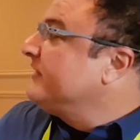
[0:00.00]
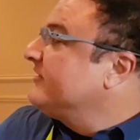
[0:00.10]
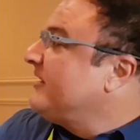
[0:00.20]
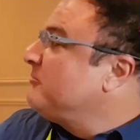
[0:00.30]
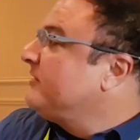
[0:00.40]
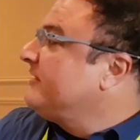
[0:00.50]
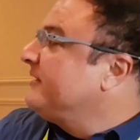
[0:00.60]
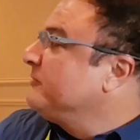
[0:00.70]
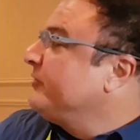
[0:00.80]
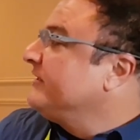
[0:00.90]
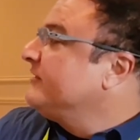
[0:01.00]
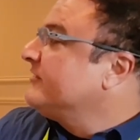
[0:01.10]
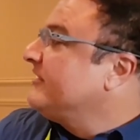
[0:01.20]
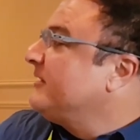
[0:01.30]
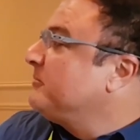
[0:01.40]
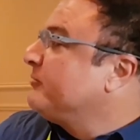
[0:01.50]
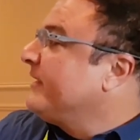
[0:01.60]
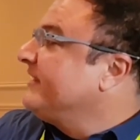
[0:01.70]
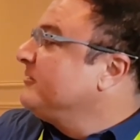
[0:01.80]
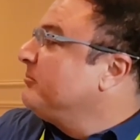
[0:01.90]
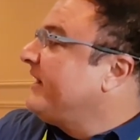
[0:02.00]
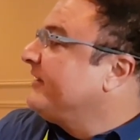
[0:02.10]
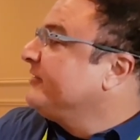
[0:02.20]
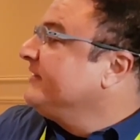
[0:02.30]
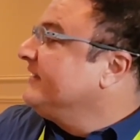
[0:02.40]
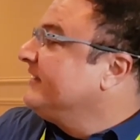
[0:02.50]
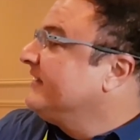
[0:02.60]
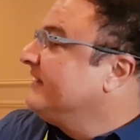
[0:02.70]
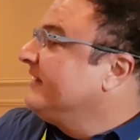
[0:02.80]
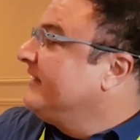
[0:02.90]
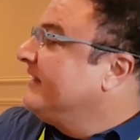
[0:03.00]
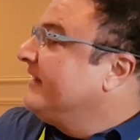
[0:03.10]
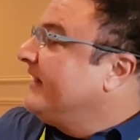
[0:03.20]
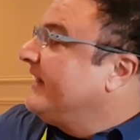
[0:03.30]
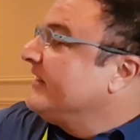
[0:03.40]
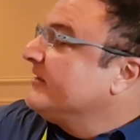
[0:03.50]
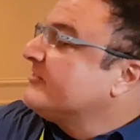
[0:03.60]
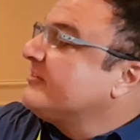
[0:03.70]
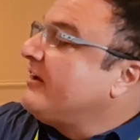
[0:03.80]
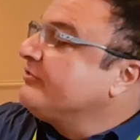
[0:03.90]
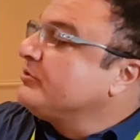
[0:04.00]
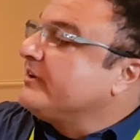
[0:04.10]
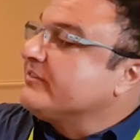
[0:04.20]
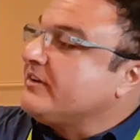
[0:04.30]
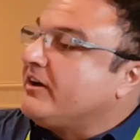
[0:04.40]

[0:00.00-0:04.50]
example, I'm going to set up a random pattern. And the software is